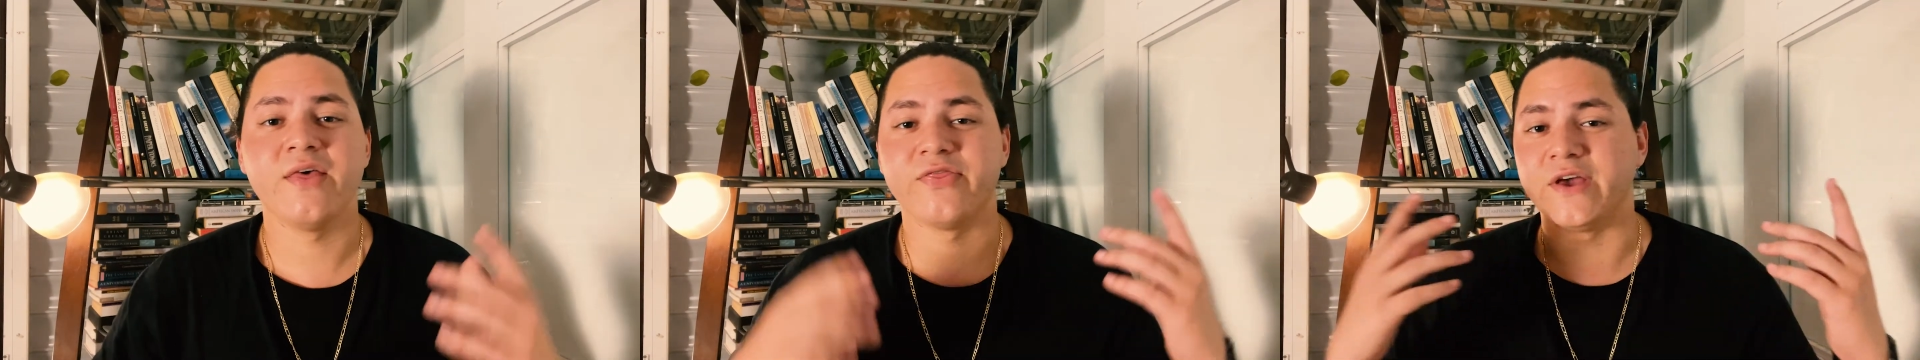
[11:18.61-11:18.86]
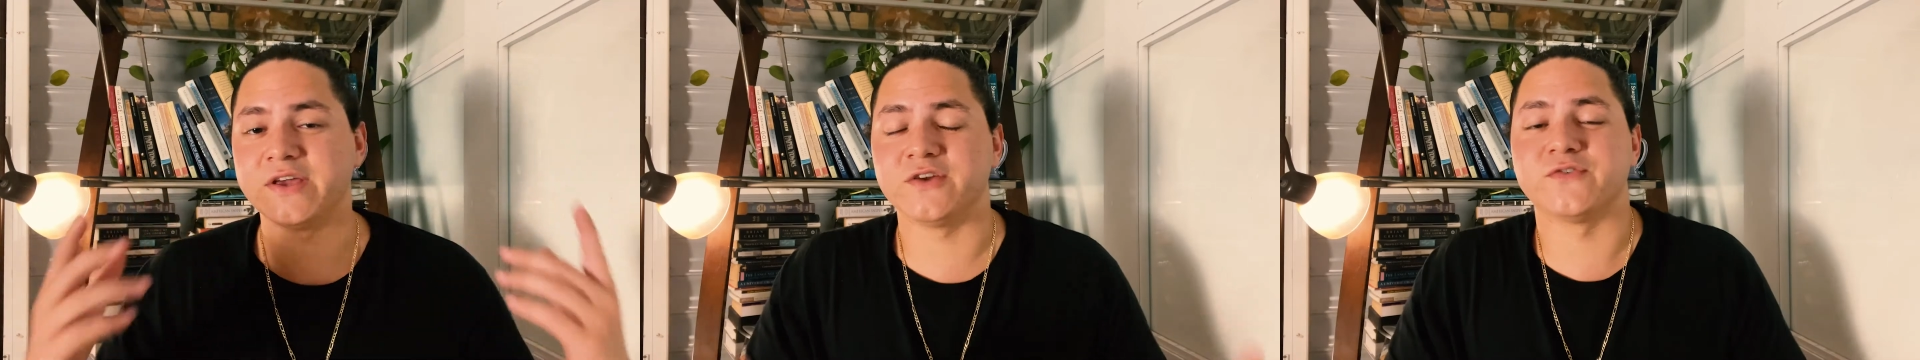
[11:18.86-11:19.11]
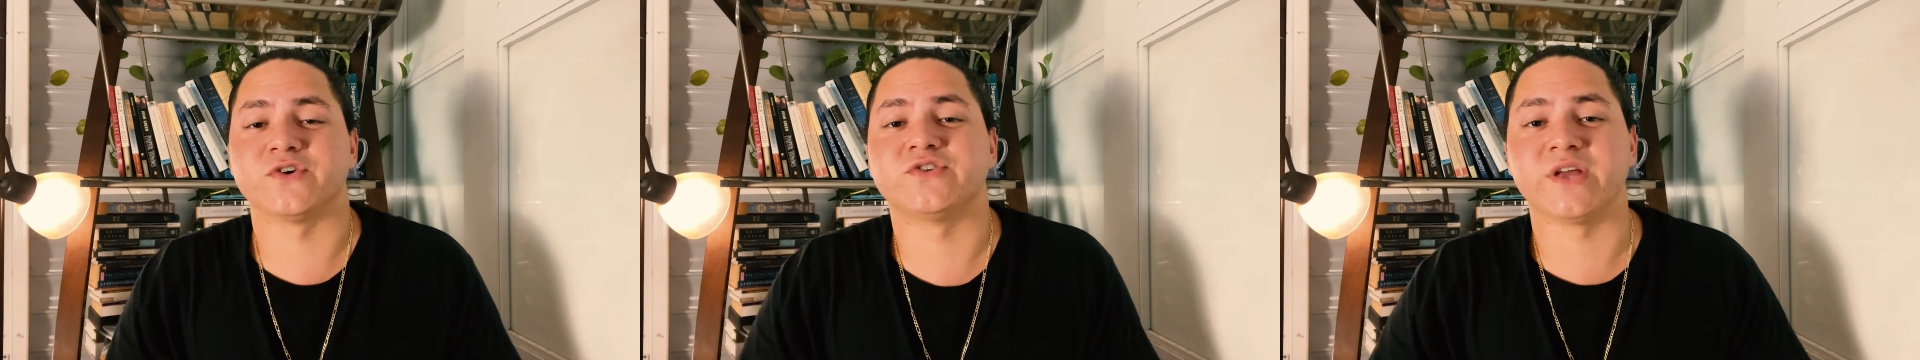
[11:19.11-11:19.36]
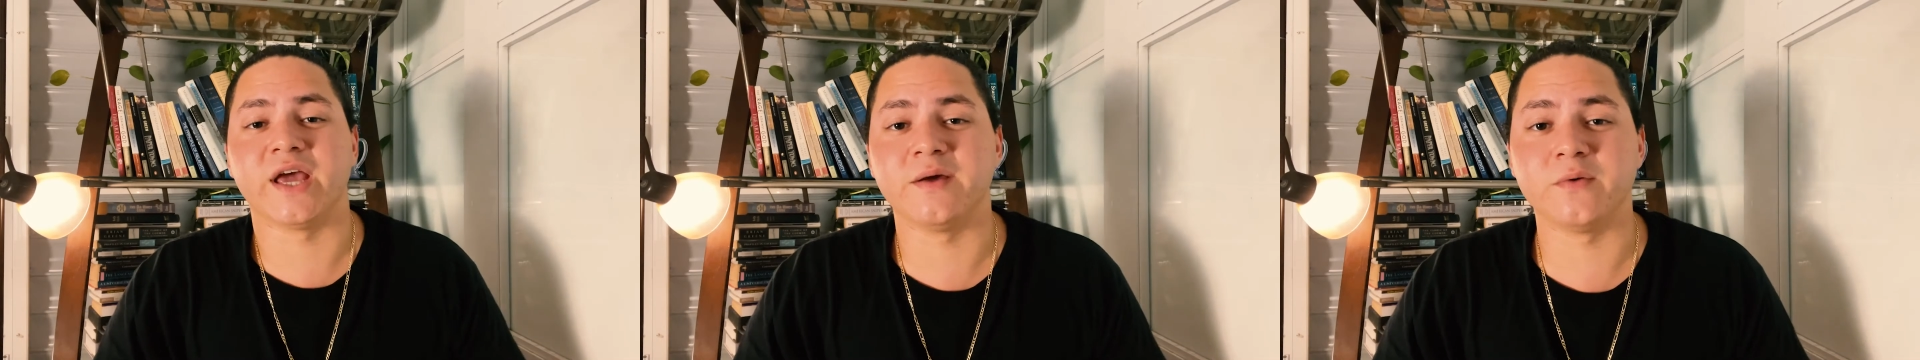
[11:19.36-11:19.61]
Thank you for
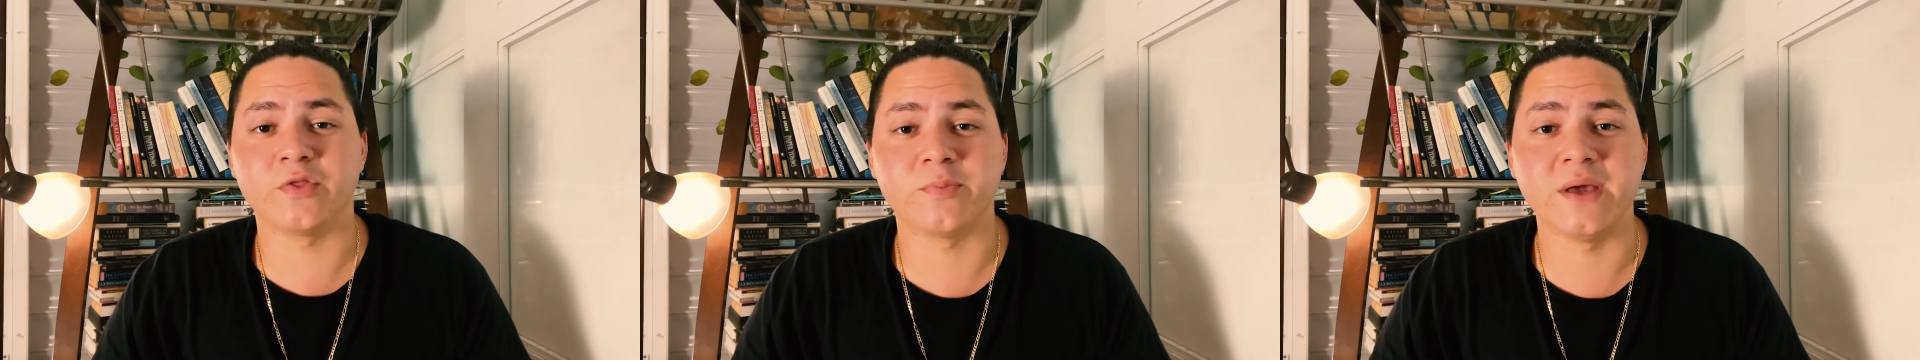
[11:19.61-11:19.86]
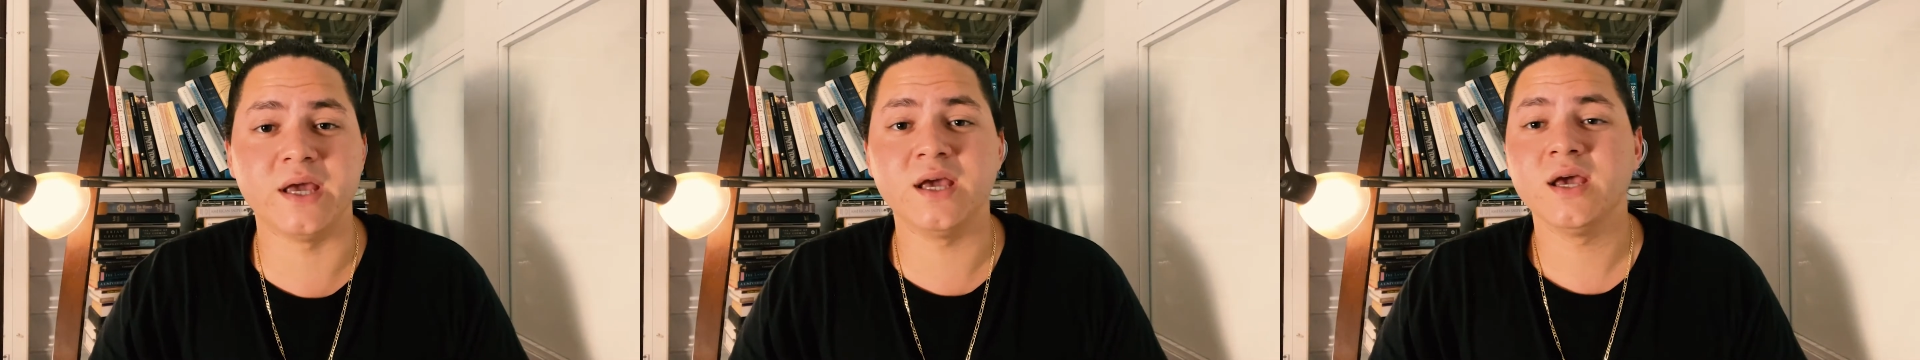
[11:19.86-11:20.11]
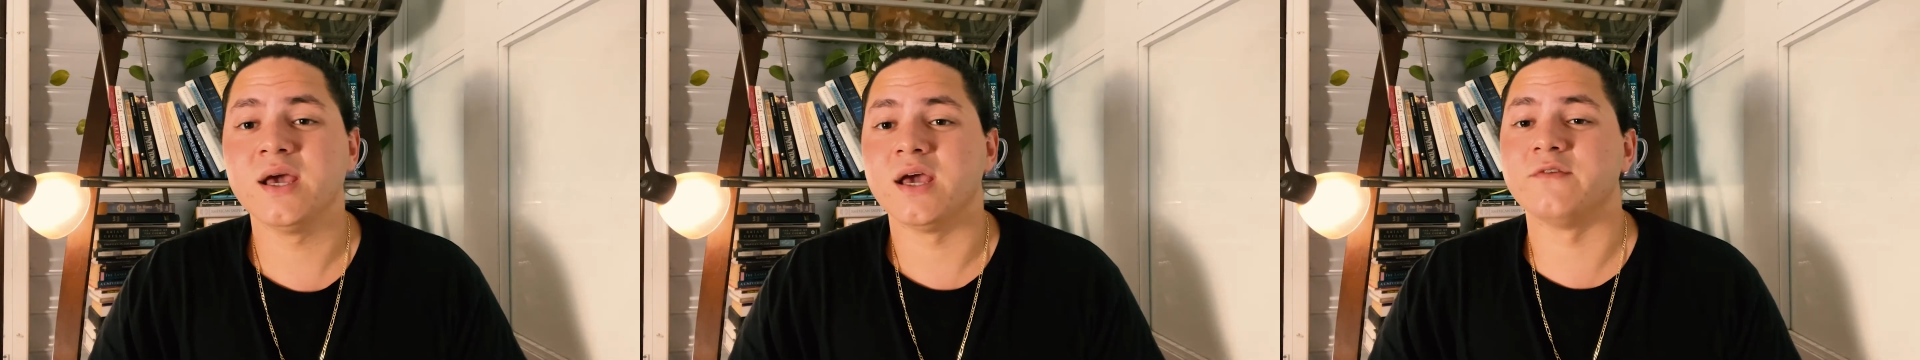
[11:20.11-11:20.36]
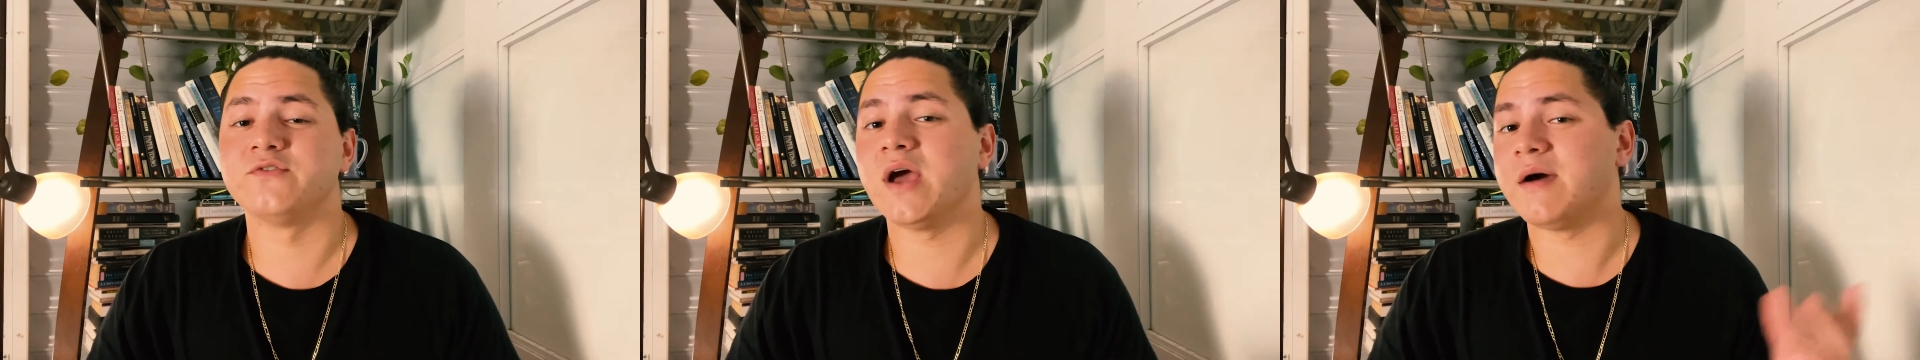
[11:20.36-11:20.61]
staying with me.
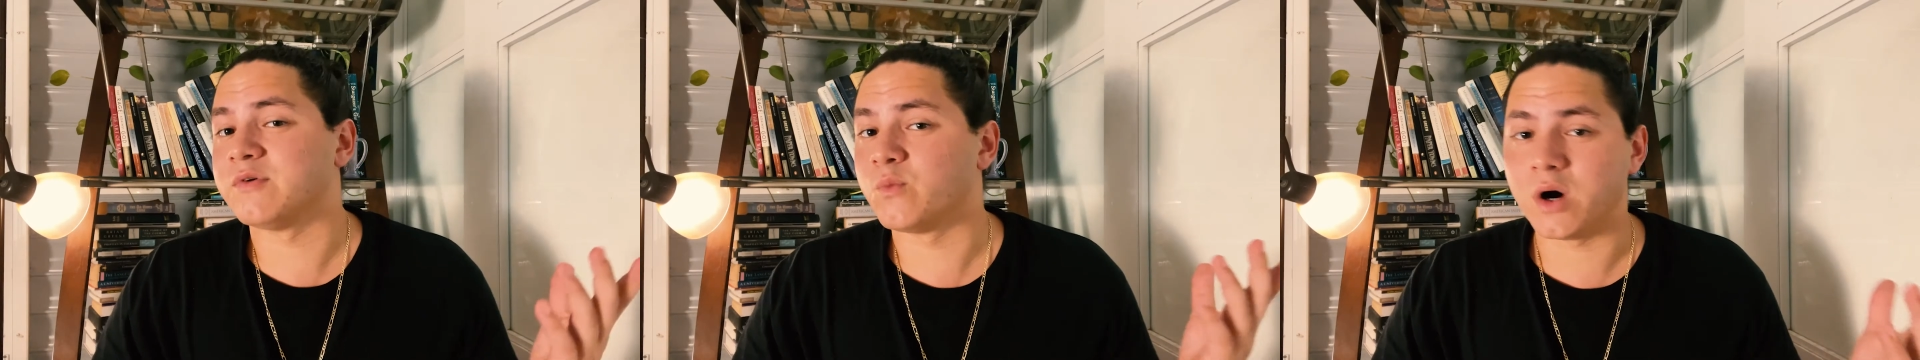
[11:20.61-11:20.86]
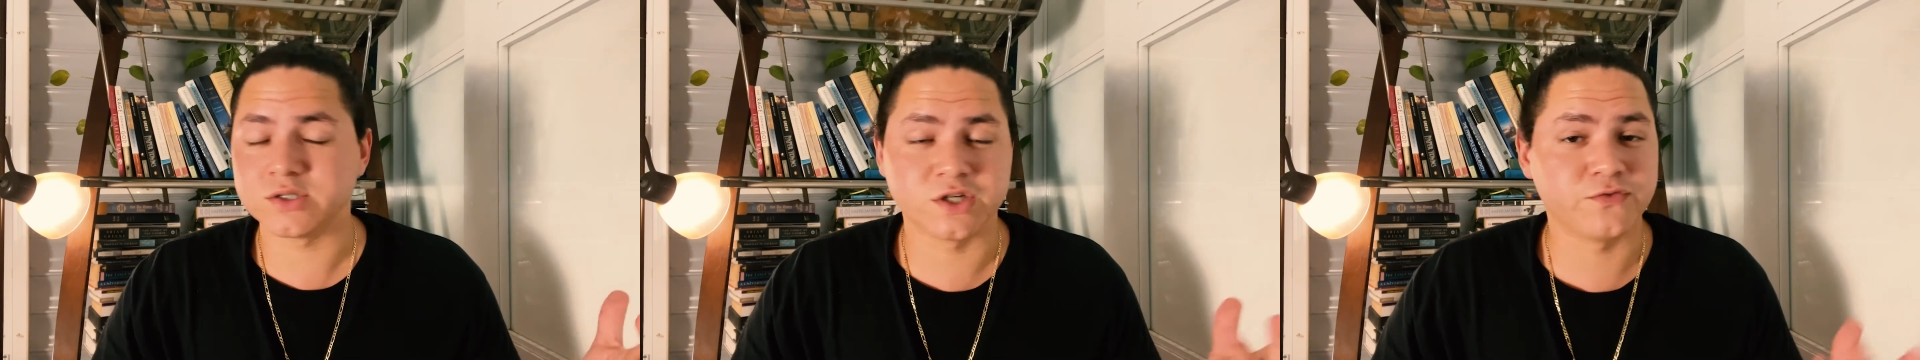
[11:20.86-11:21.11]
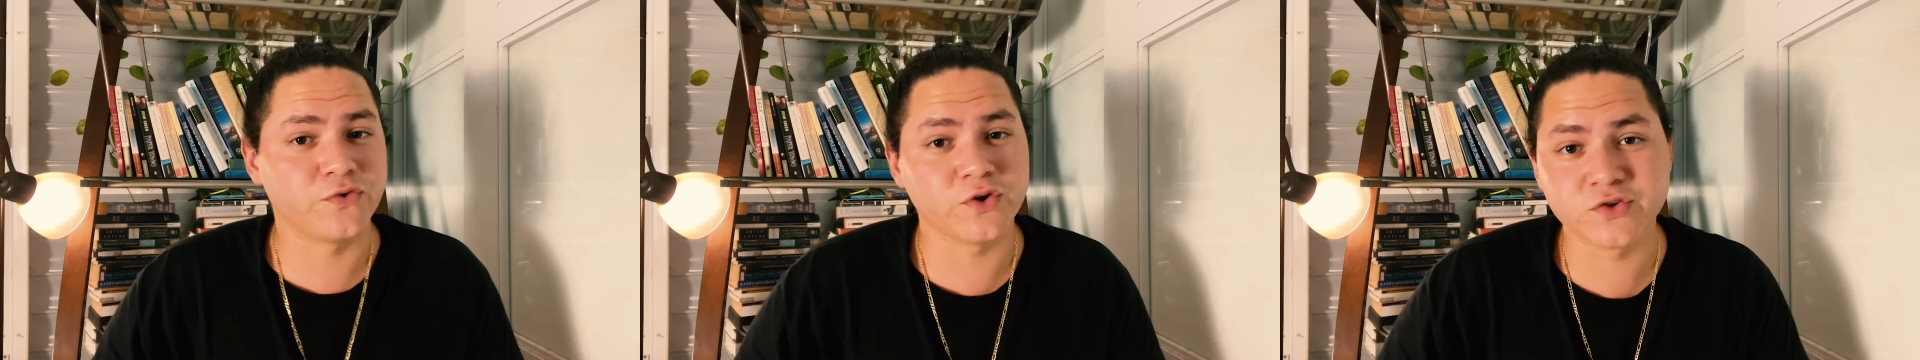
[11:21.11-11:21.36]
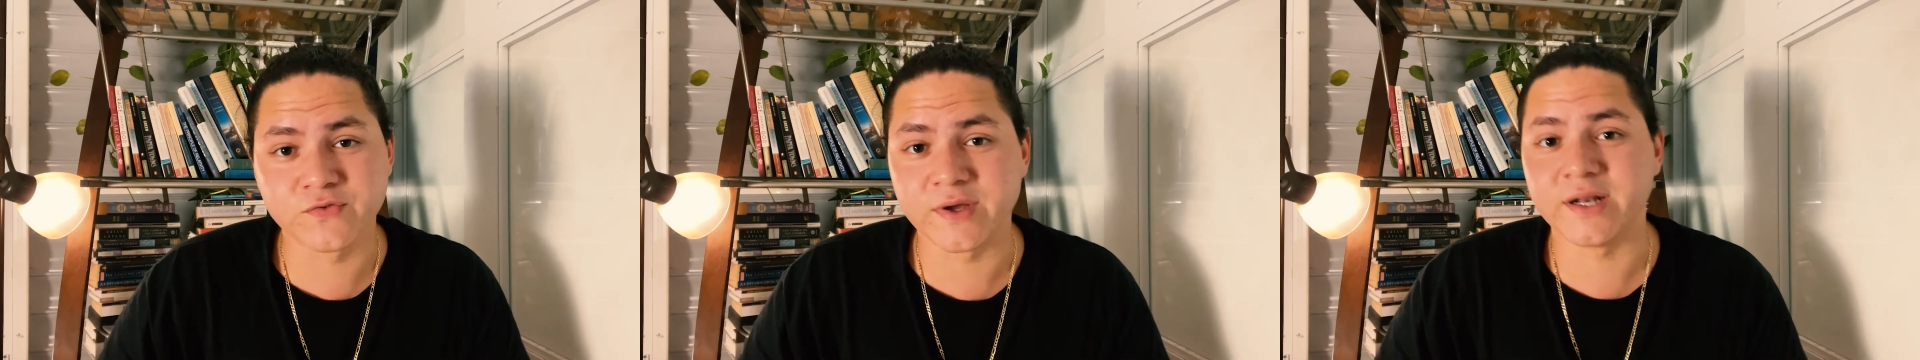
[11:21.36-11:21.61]
If you haven't watched the
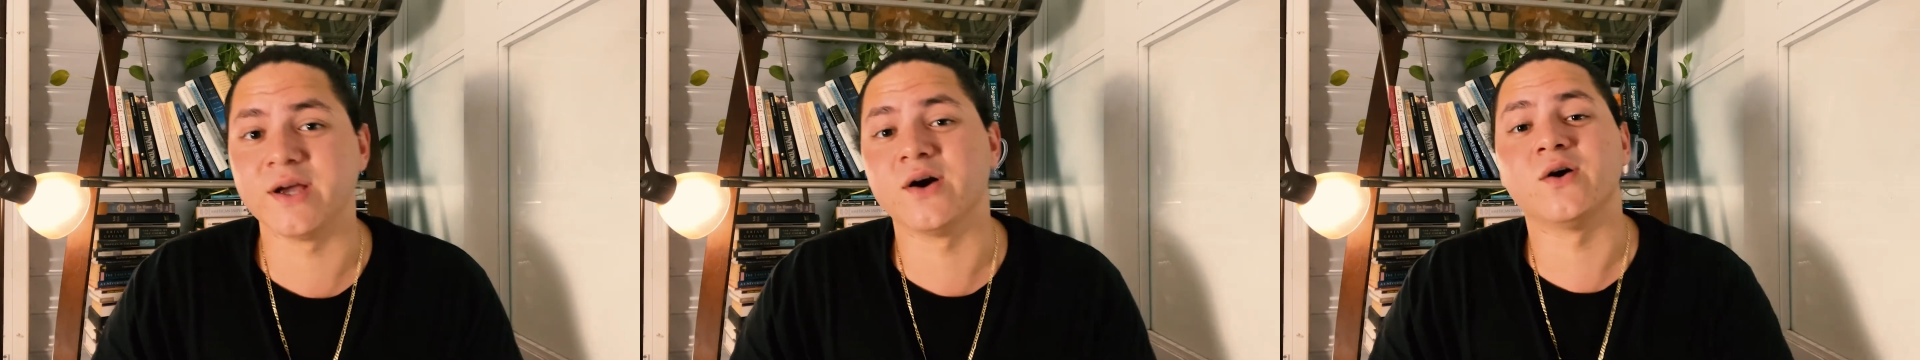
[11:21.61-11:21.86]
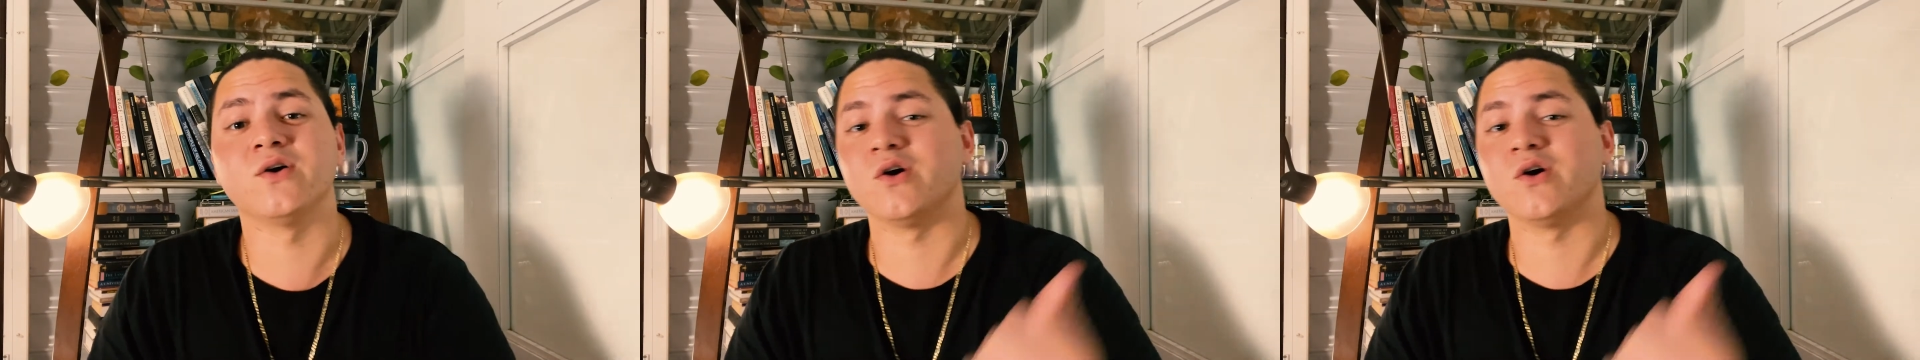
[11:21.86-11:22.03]
first video,